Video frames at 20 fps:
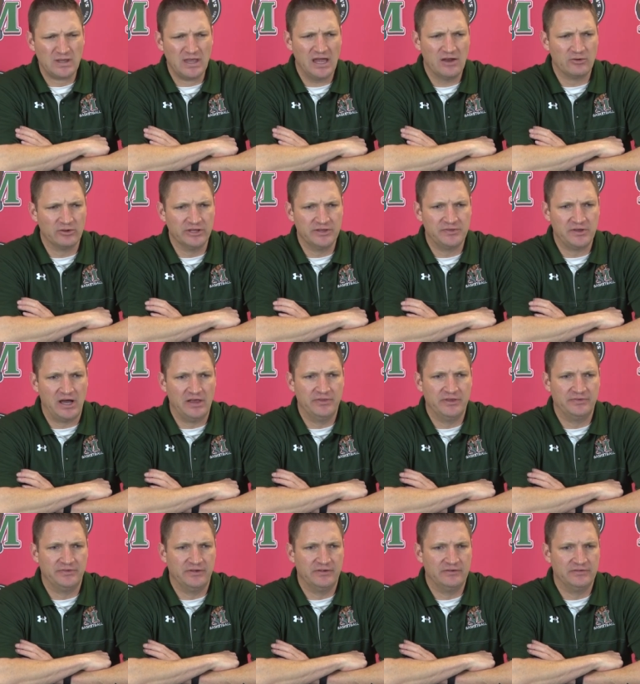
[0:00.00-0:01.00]
I really thought
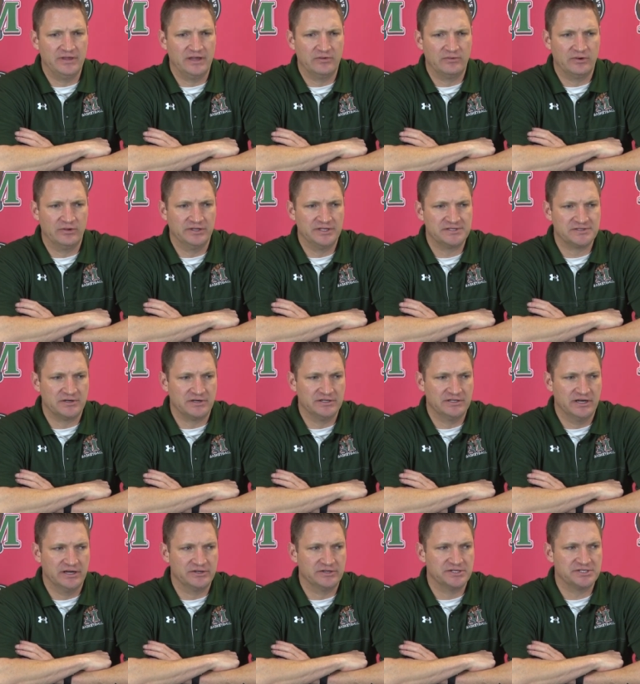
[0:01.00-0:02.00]
that they really started
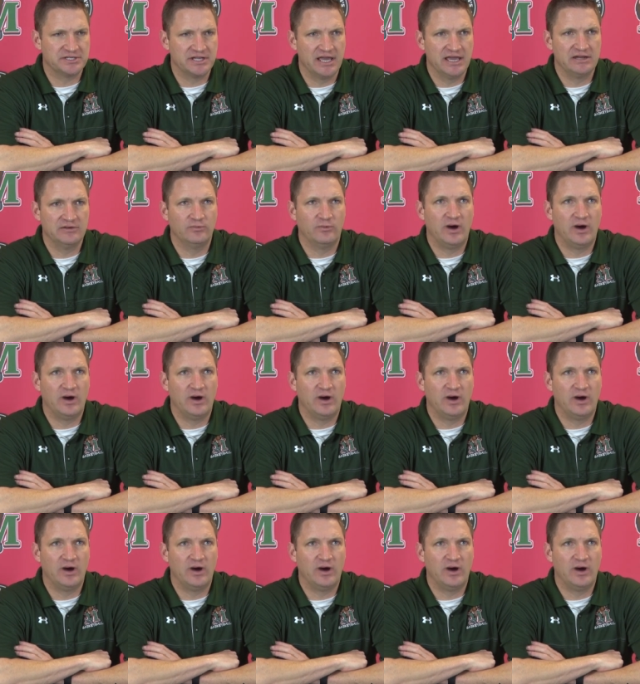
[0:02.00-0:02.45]
to understand